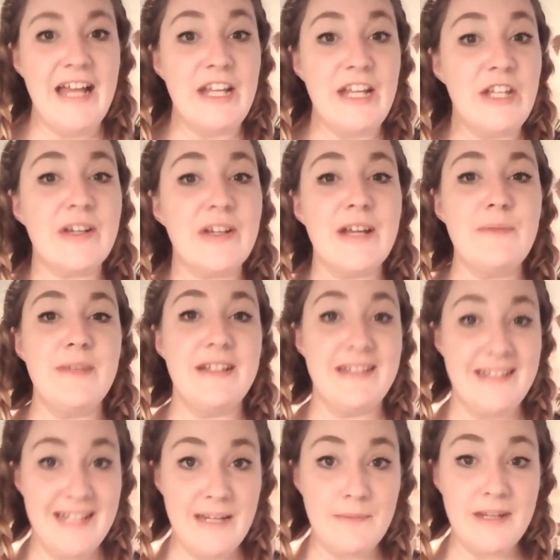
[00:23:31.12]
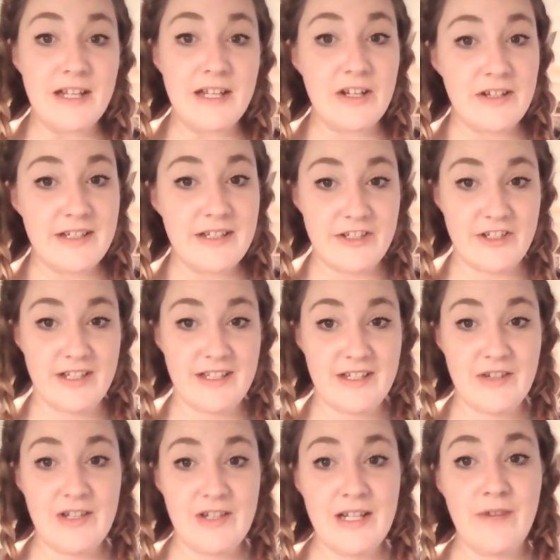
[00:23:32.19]
You can be deeply conditioned
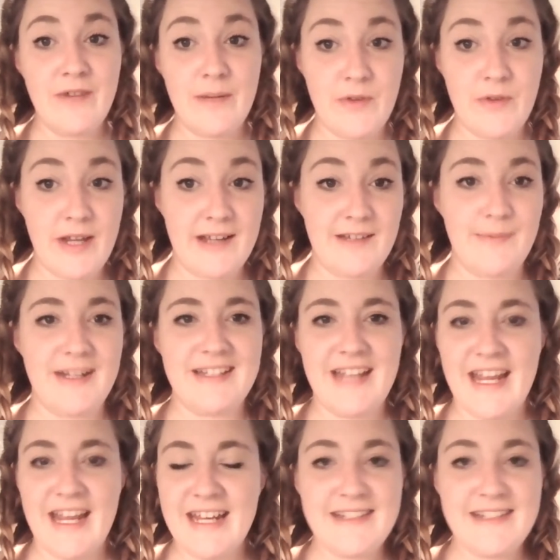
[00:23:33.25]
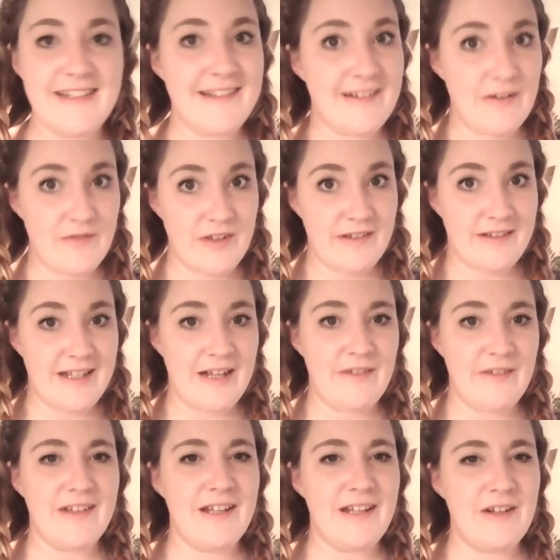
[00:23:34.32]
to live up to expectations of
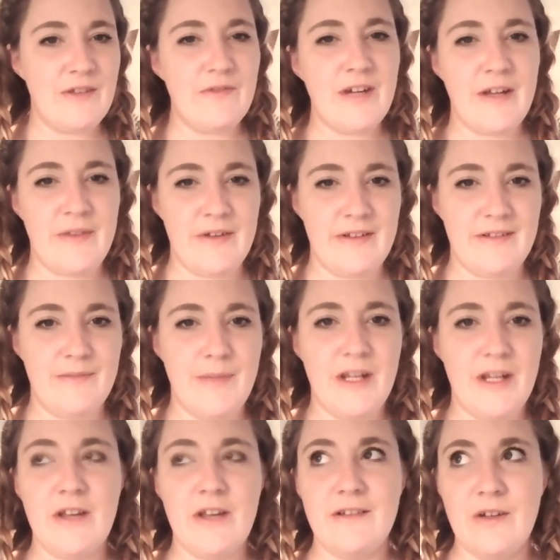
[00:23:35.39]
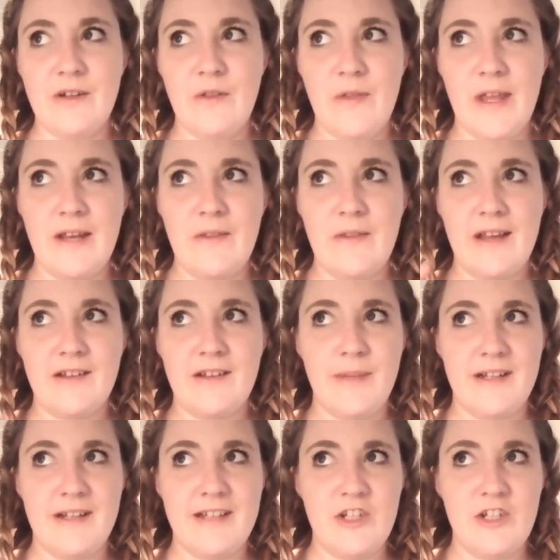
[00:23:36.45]
yourselves and of others, because you think the
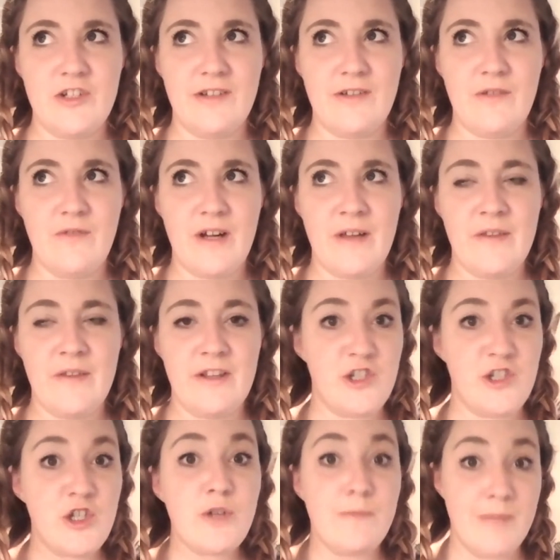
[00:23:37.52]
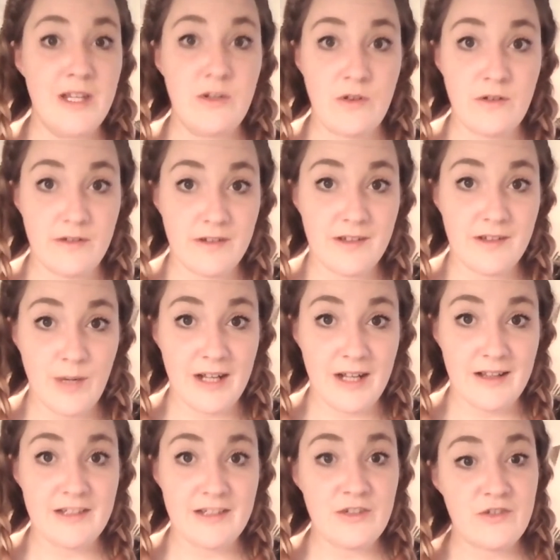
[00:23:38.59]
expectations of others should be yours as well,
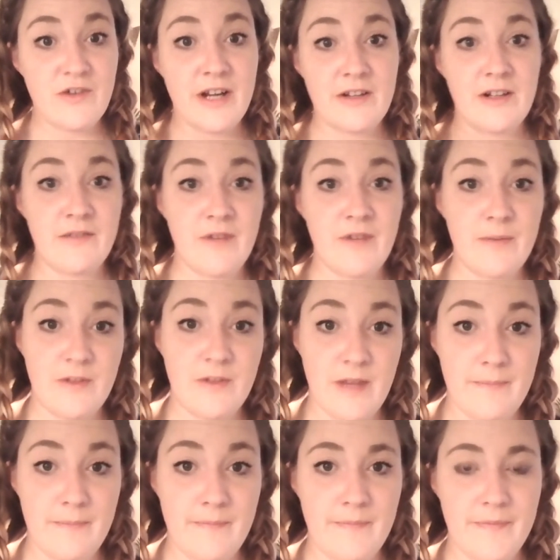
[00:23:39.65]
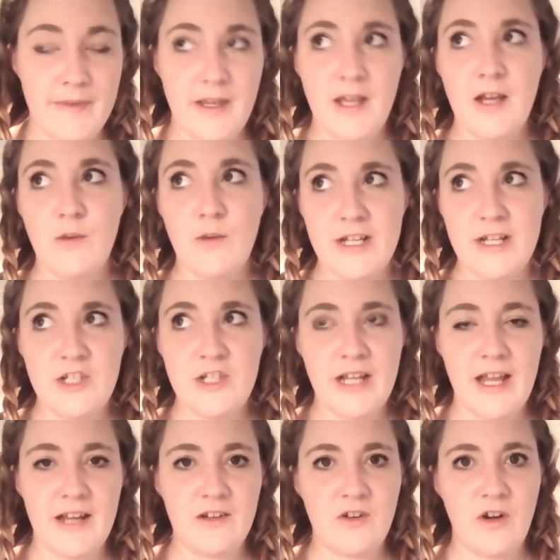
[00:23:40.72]
and you try to live up to them, which
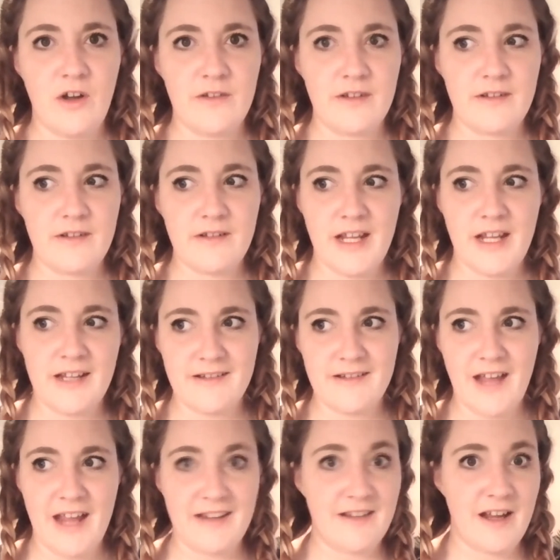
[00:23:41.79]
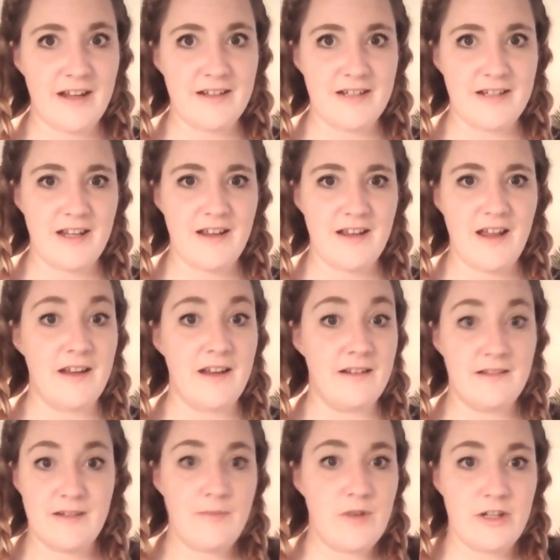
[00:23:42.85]
again causes anxiety and
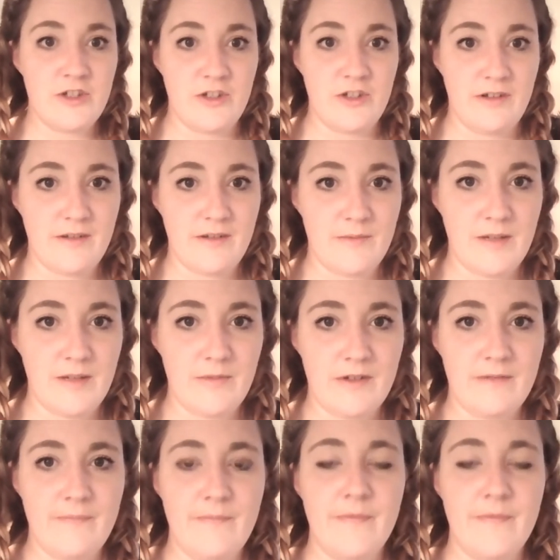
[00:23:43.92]
depression sometimes.